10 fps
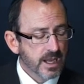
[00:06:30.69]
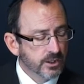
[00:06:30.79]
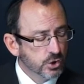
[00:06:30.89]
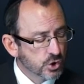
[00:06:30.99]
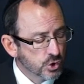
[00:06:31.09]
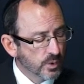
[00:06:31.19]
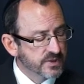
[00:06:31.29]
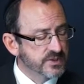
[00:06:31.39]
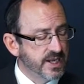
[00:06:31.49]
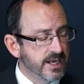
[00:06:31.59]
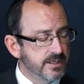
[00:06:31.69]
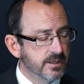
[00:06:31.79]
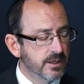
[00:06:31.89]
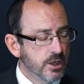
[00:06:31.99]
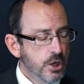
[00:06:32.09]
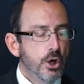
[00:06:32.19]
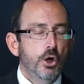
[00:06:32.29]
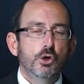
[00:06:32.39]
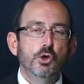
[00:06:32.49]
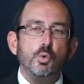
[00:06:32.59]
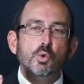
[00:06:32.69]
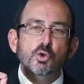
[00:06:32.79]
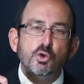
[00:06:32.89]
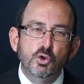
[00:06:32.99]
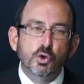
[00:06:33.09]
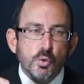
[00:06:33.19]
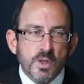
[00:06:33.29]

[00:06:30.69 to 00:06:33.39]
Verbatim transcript: And Yeshua said, You do